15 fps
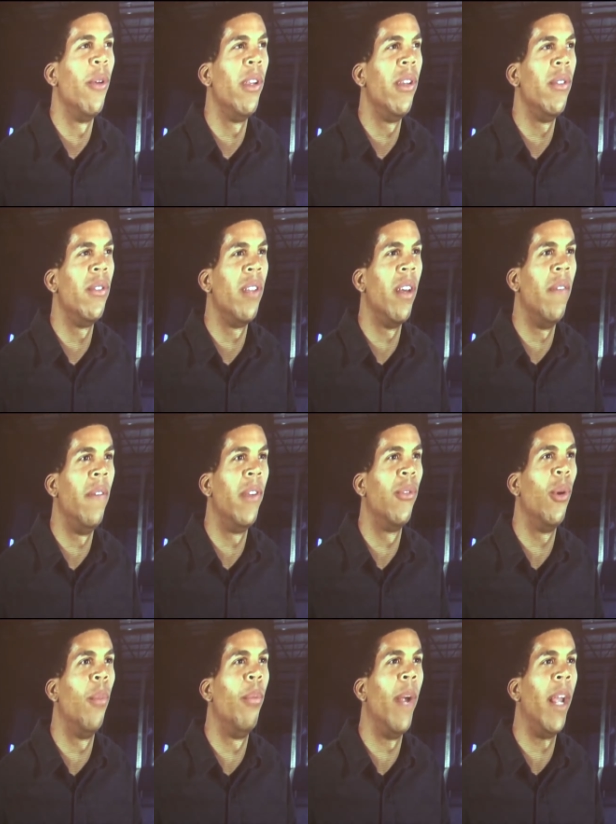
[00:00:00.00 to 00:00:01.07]
So we use a
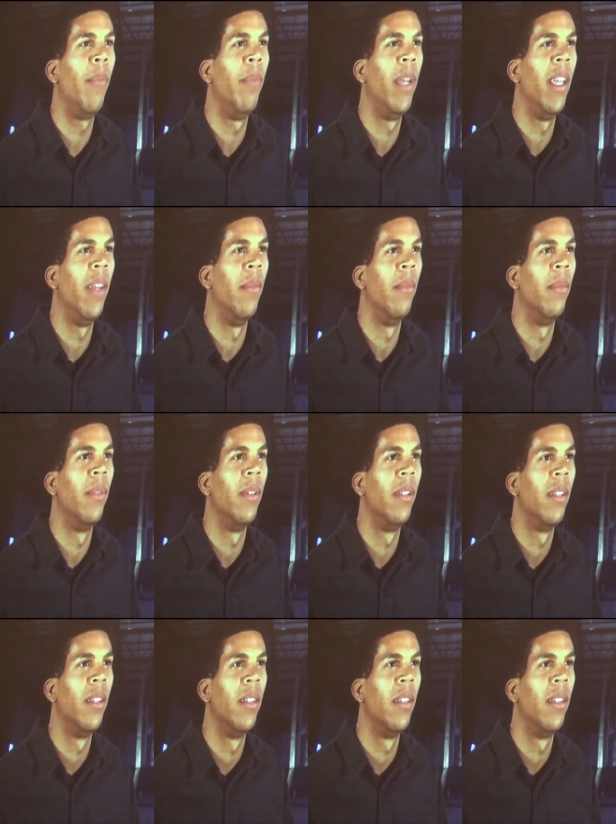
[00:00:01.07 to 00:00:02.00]
visual break beam